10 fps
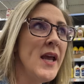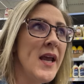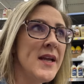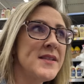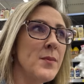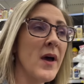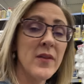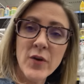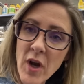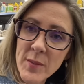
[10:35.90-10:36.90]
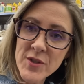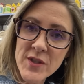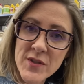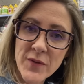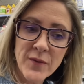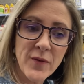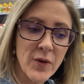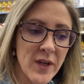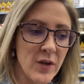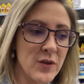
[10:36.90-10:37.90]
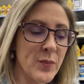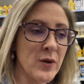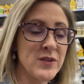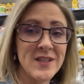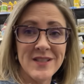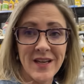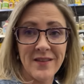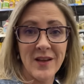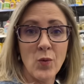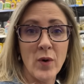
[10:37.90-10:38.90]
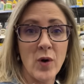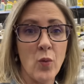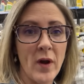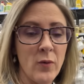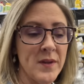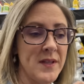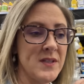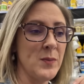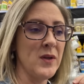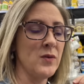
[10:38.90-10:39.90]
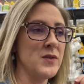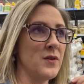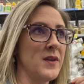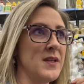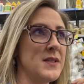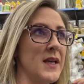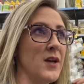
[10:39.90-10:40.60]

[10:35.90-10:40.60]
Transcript: And some other options for fully cooked proteins that I think work well with these meals are things like